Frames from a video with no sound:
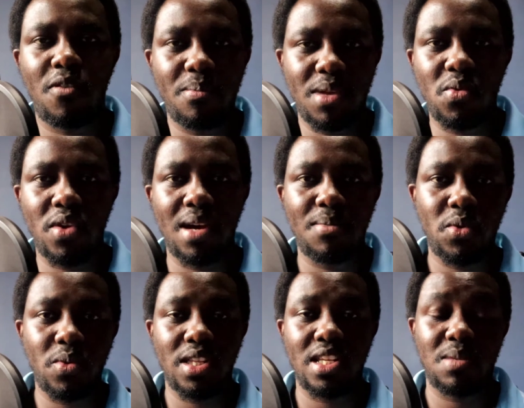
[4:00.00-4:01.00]
me when I'm
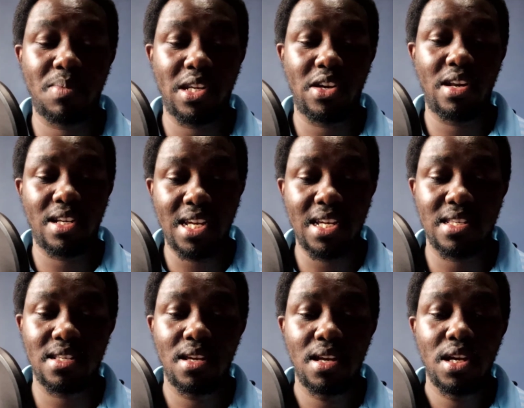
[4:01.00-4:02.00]
doing this particular
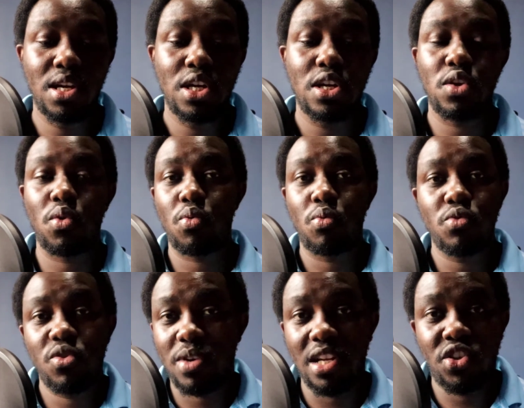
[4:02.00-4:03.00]
test. So
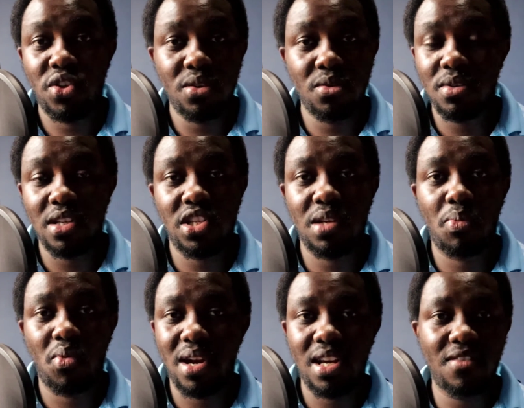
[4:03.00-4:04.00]
you can use a cheap
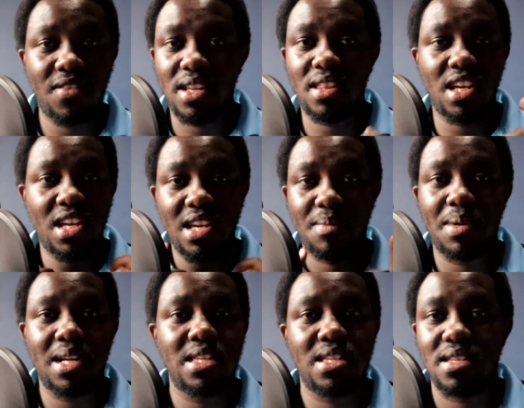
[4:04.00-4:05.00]
one, even the
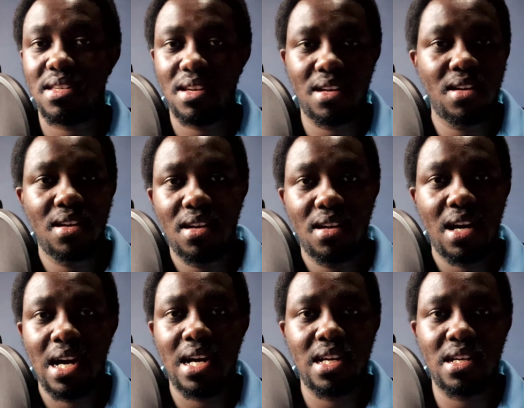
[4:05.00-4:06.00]
earbuds
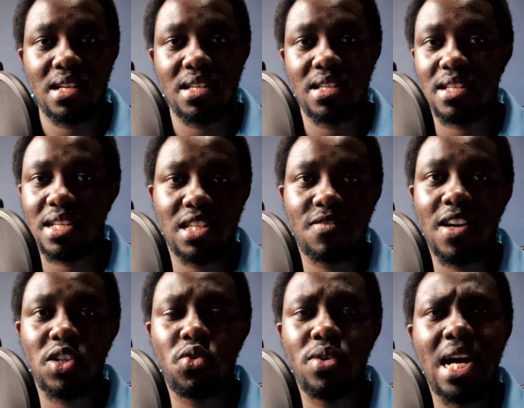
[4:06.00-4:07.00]
are
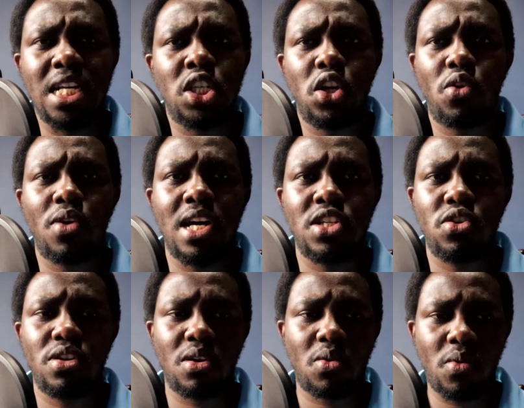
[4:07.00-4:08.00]
satisfactory as long as you're
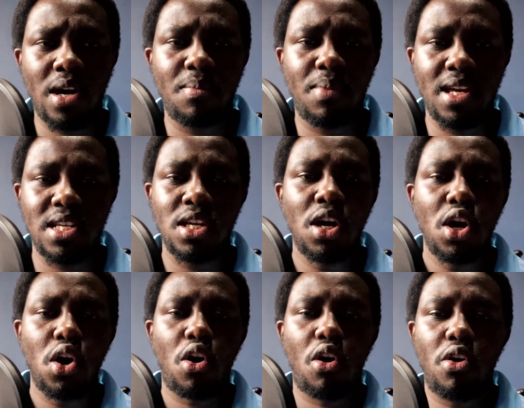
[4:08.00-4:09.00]
in a quiet place
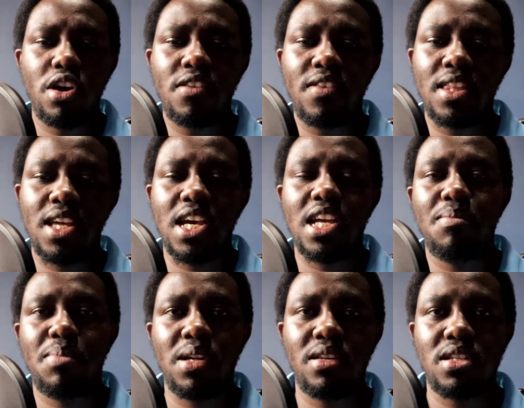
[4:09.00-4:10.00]
or even the
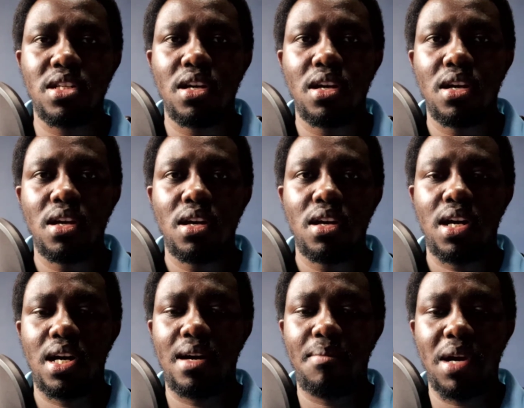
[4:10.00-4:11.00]
inbuilt
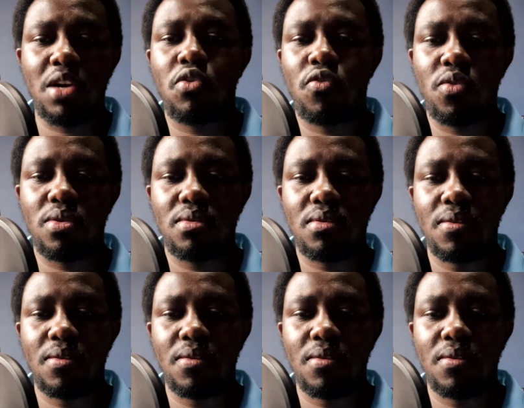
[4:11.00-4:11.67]
uh, microphone.